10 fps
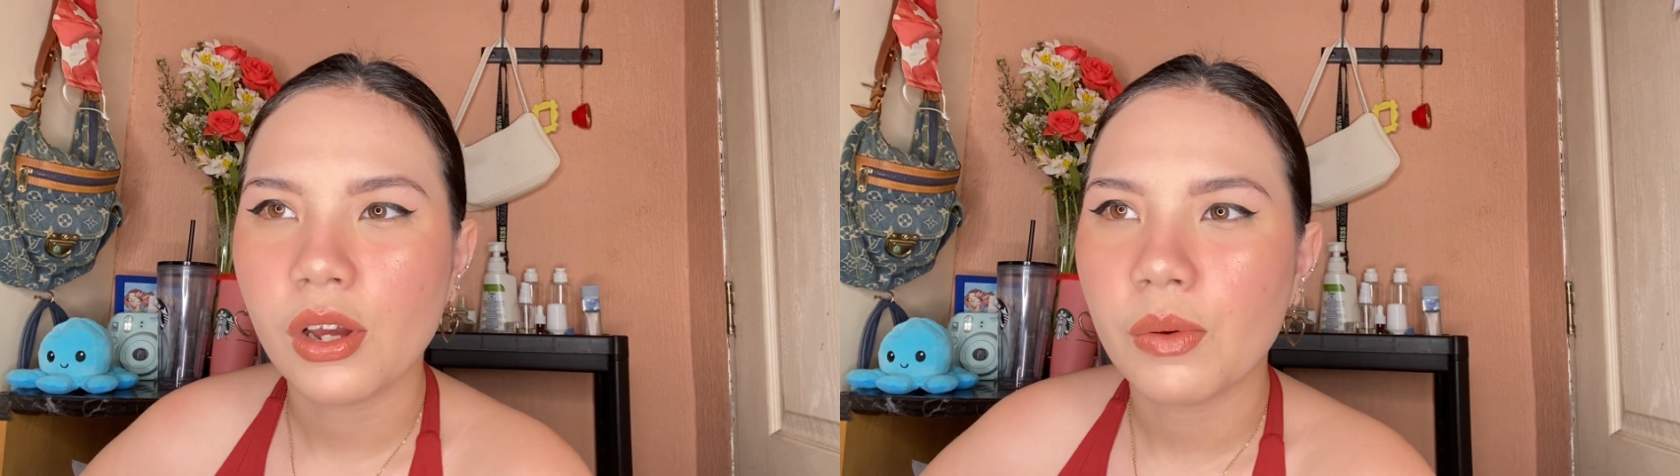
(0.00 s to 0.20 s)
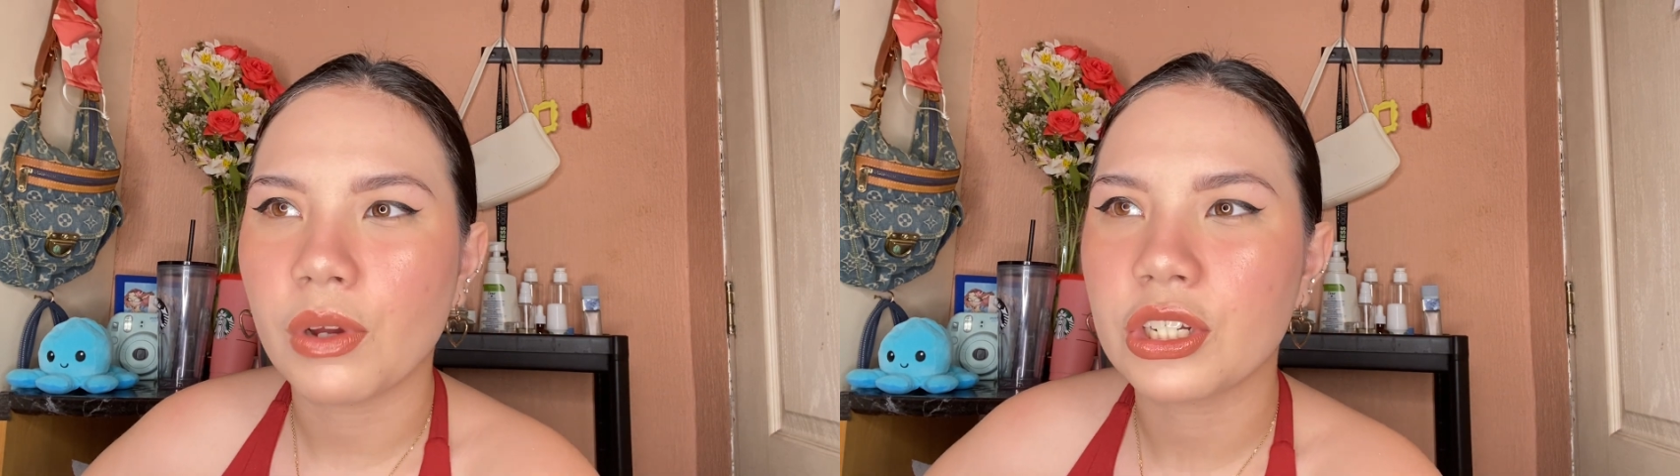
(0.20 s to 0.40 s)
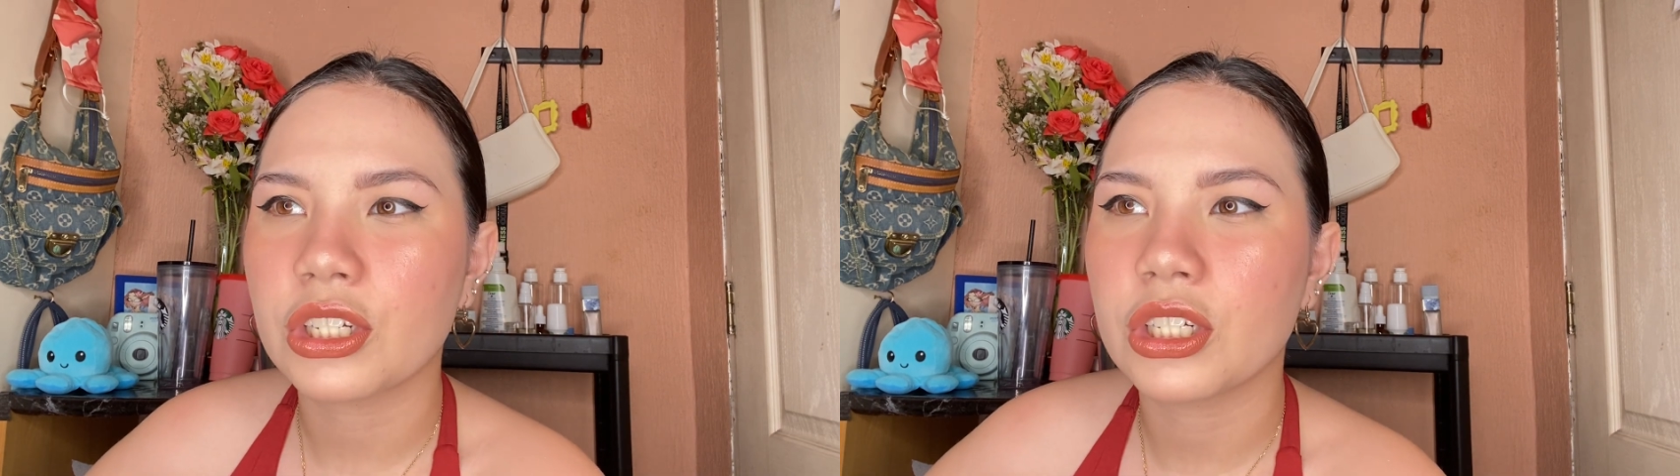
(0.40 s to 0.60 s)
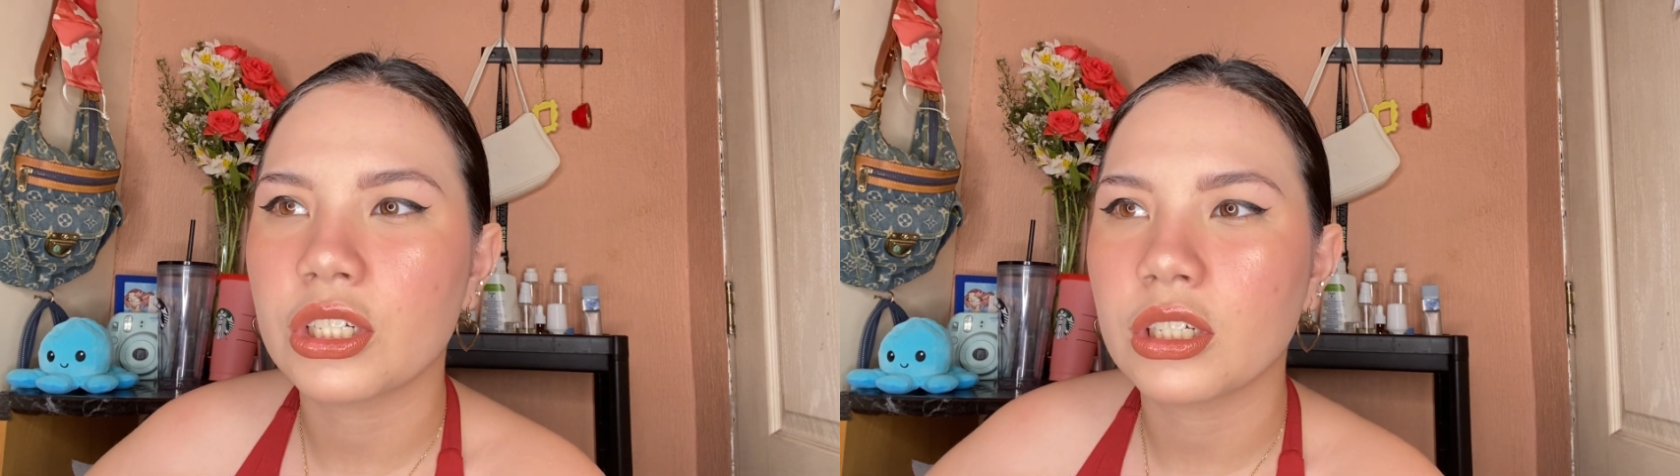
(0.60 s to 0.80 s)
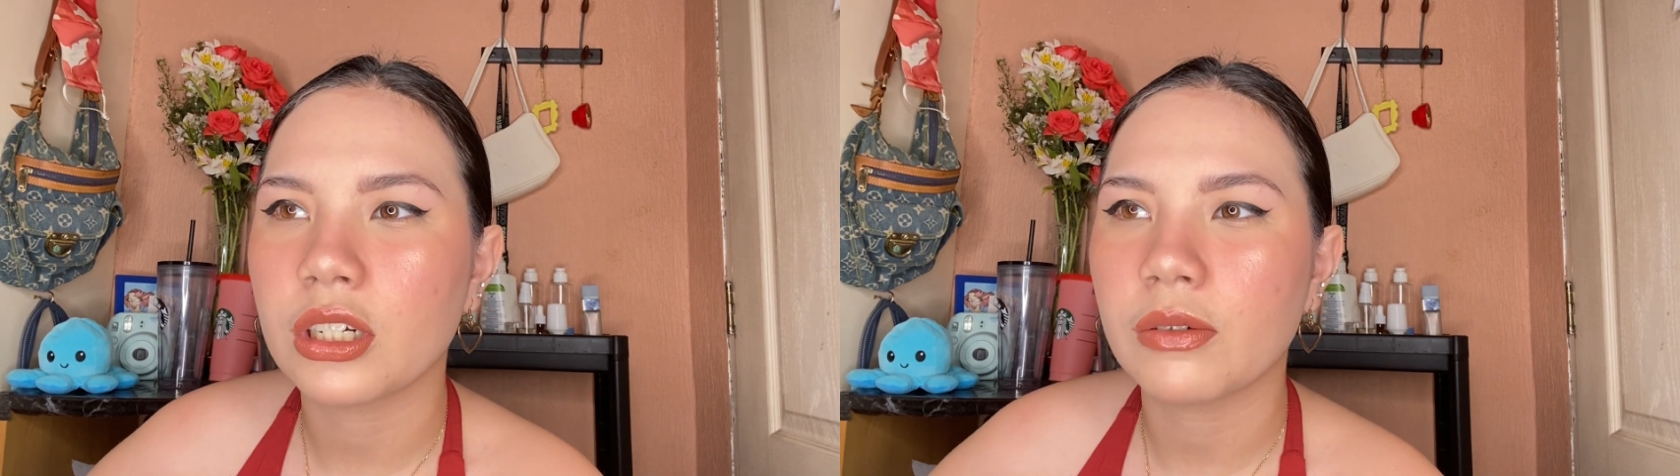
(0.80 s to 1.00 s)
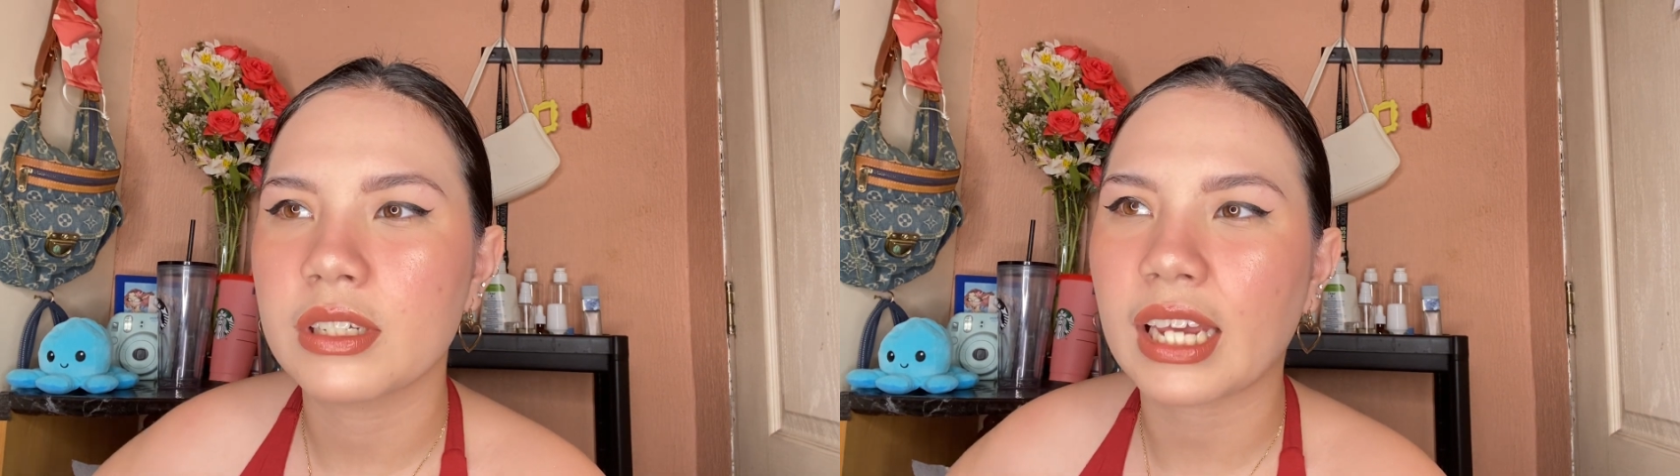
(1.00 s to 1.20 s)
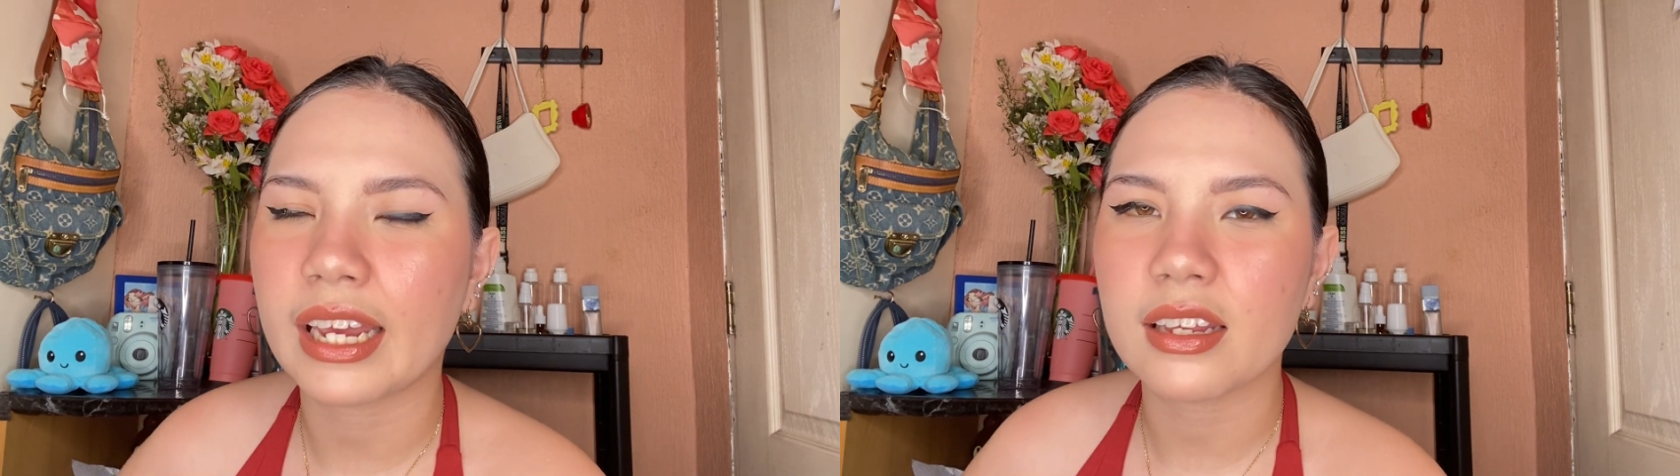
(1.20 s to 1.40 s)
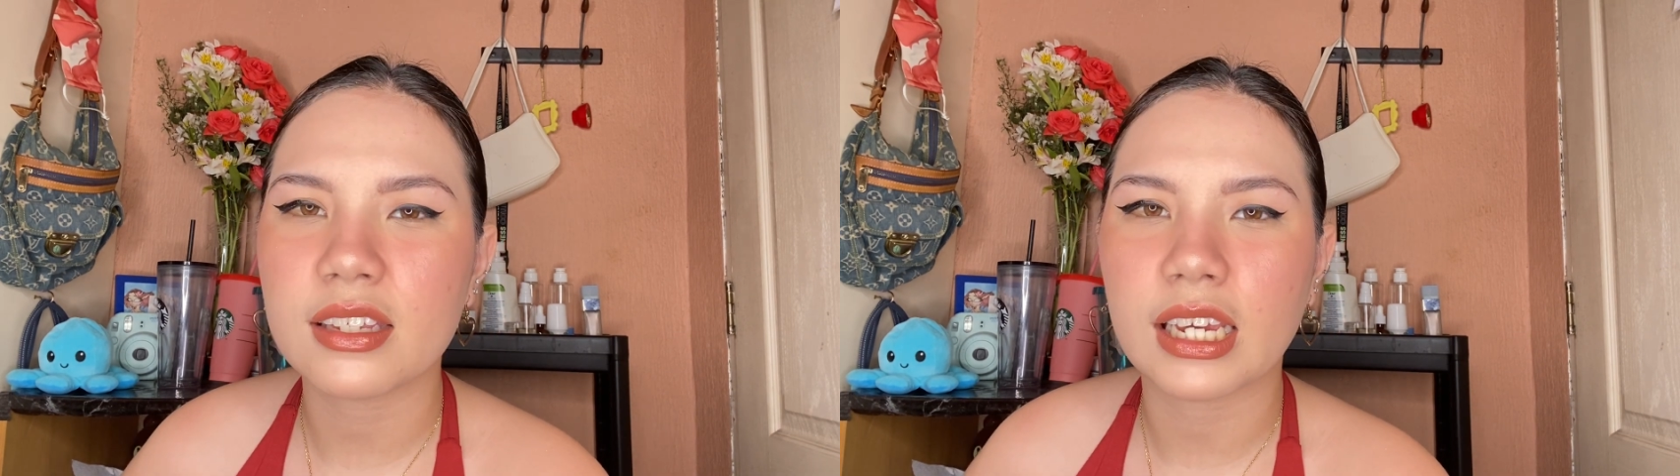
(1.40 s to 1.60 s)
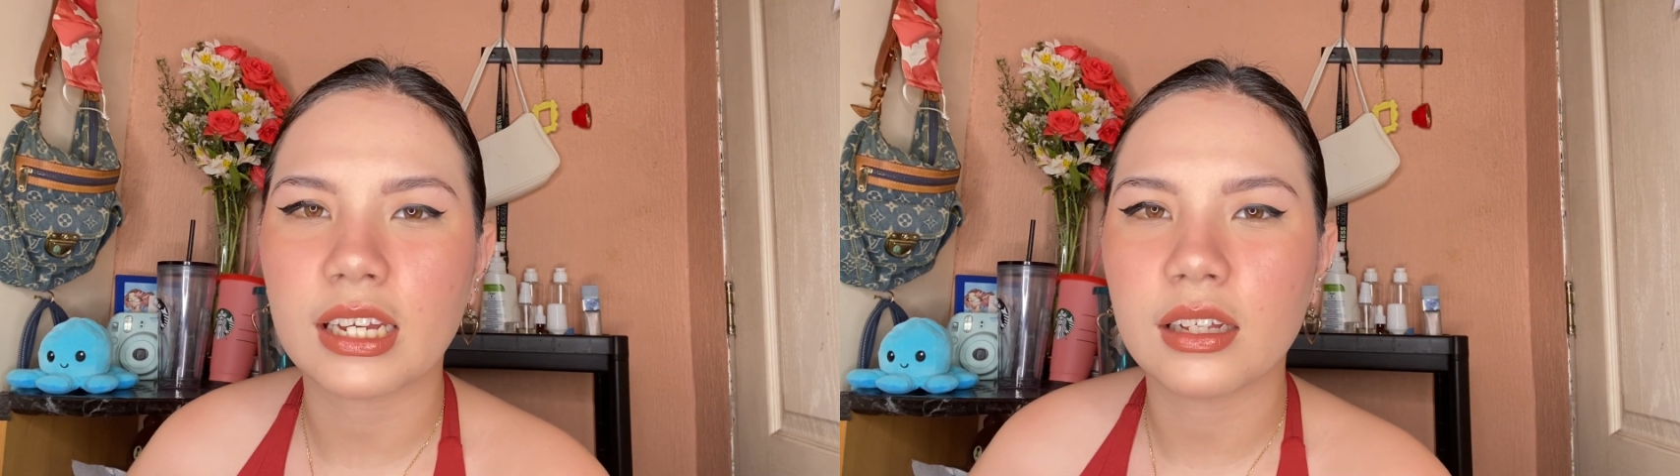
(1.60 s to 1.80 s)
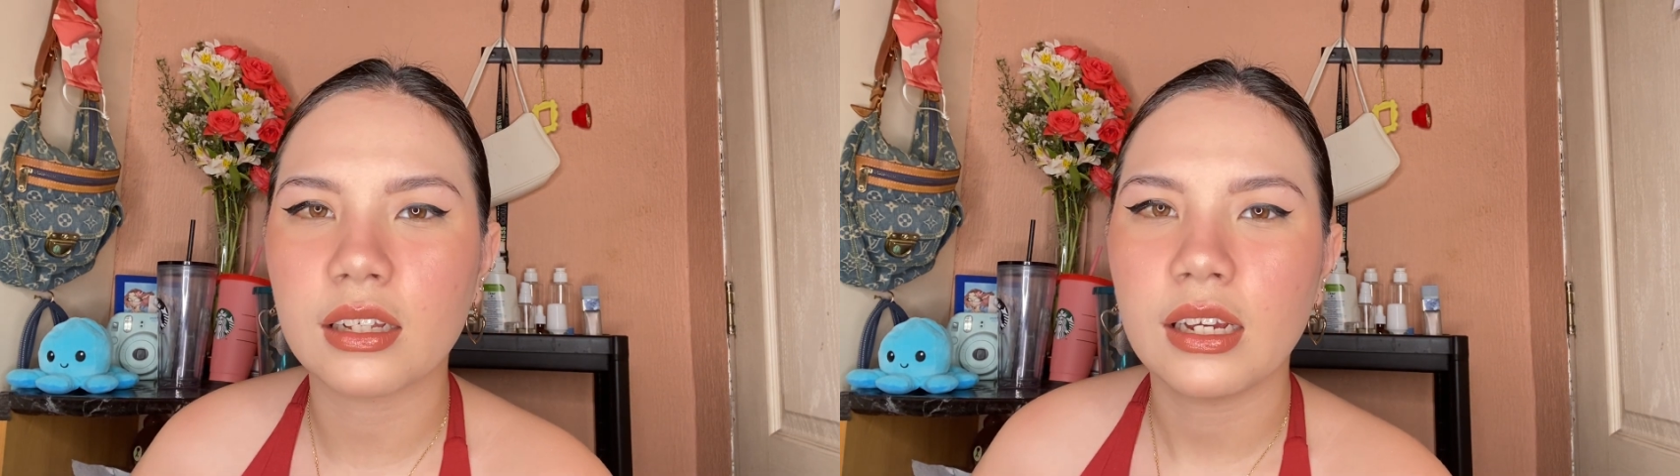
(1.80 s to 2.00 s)
which was kind of
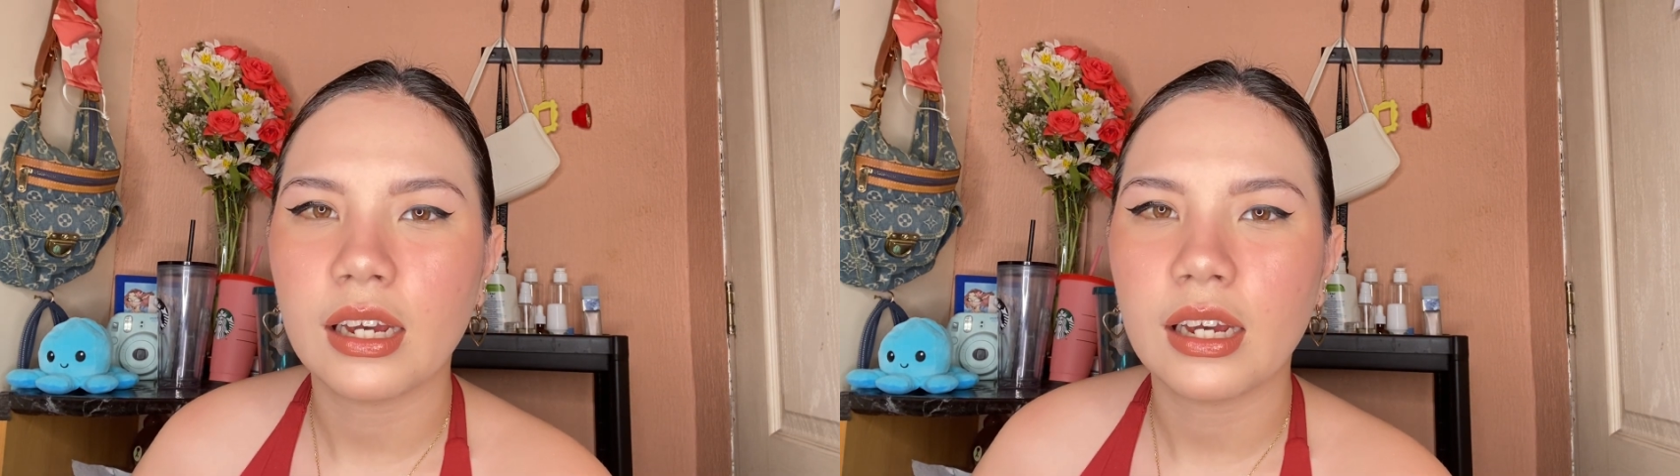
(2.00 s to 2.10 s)
sale.